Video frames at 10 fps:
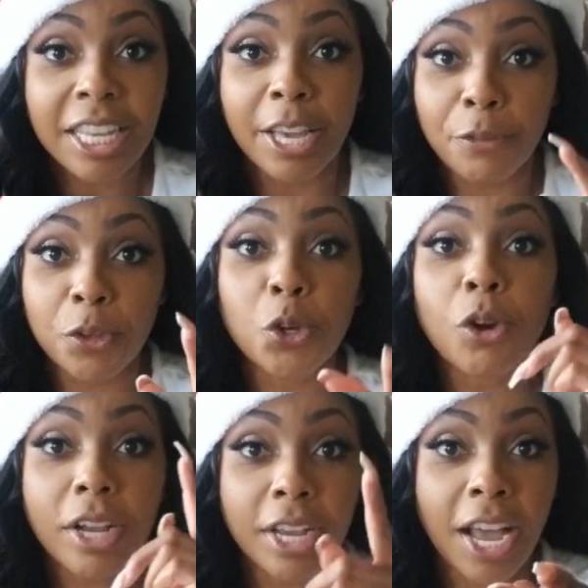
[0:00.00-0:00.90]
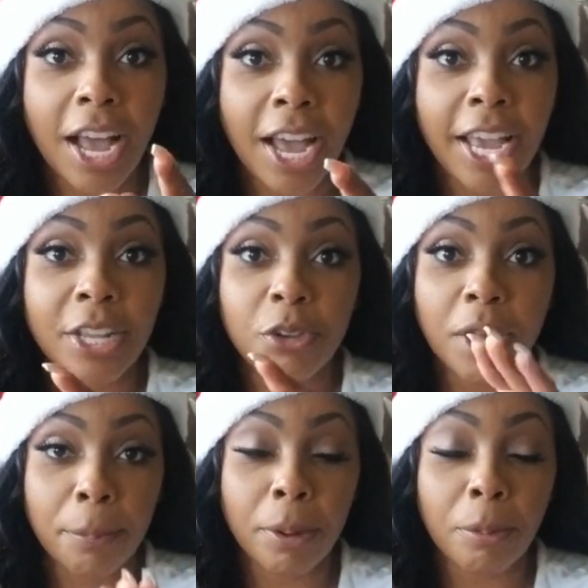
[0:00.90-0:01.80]
and you
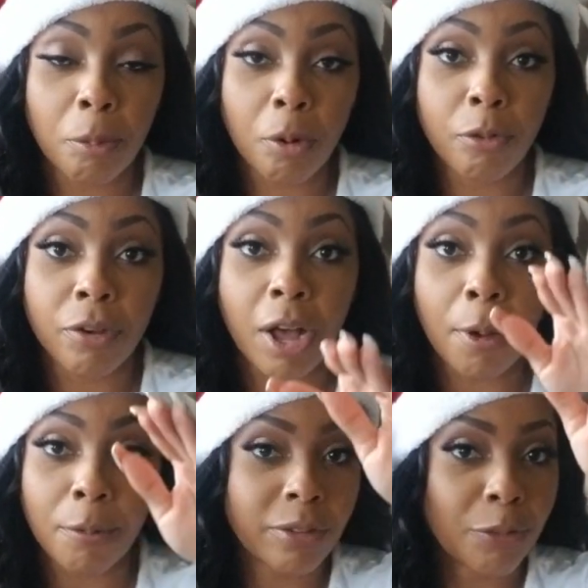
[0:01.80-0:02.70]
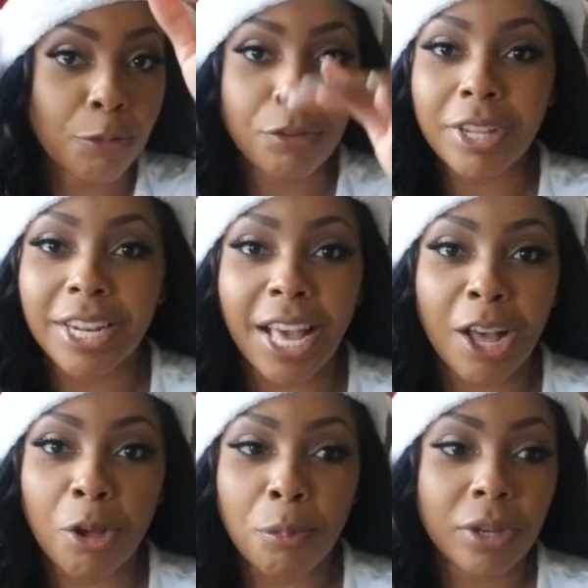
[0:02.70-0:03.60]
got a Bumble profile, fill it
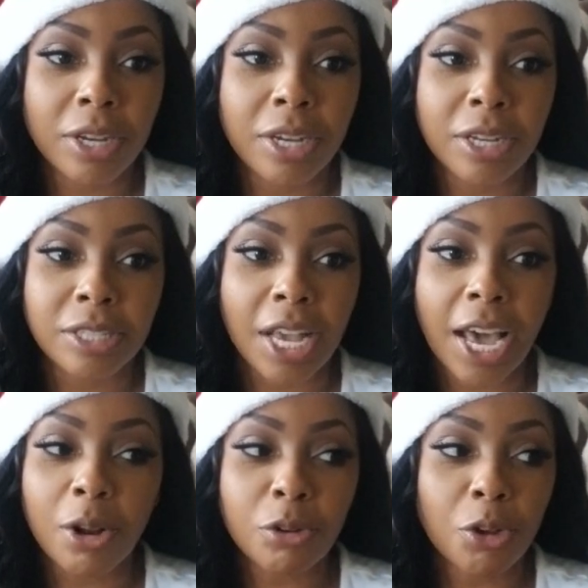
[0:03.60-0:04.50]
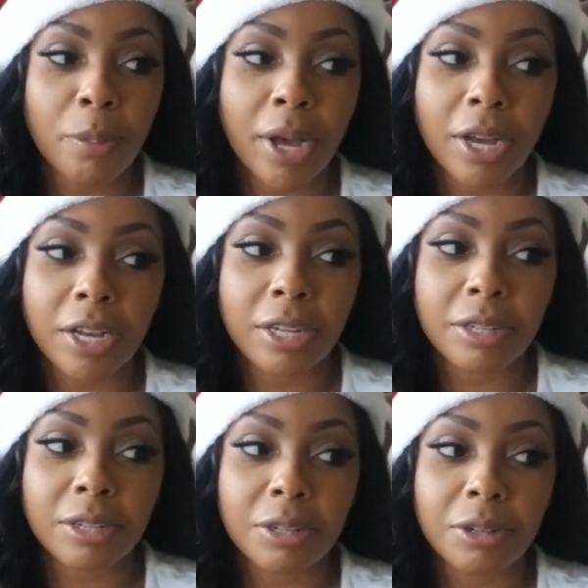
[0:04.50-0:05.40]
out, because I don't know about
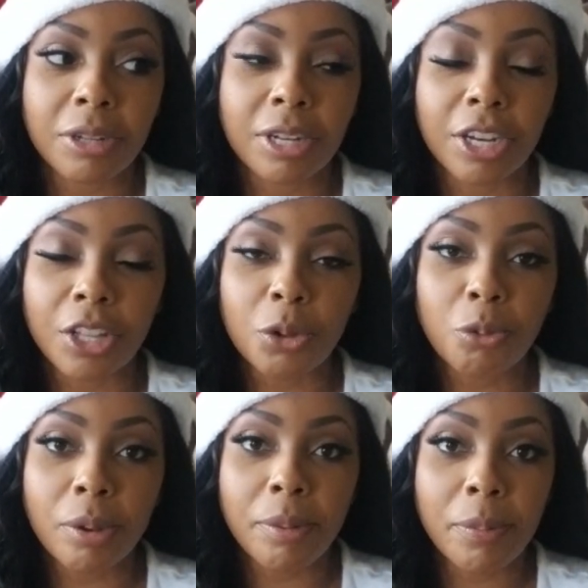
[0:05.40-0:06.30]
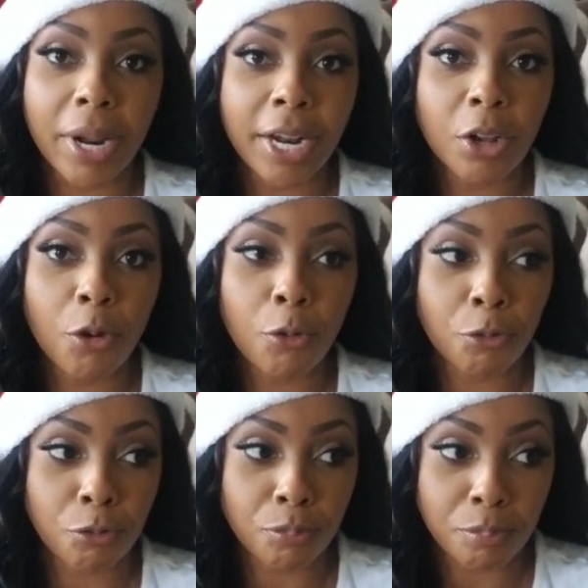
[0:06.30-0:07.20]
other women, but I know
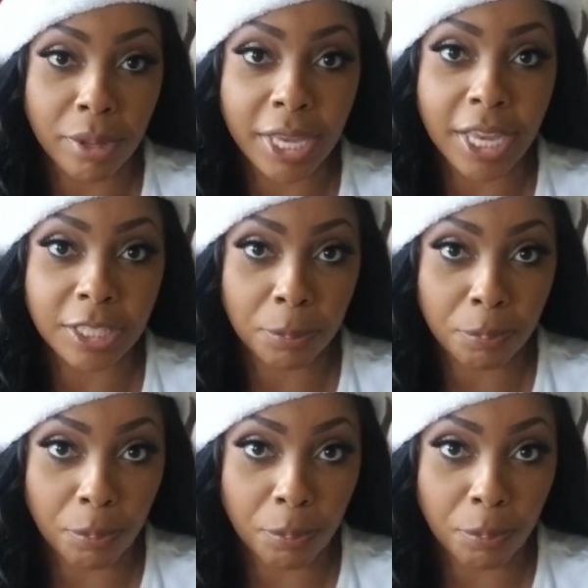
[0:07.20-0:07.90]
me as a